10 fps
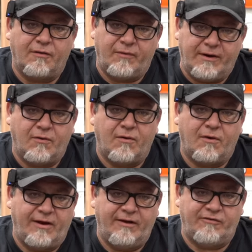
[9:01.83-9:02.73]
three
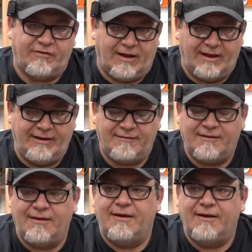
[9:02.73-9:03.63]
quarter inch signs.
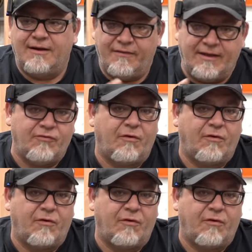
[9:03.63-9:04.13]
Now those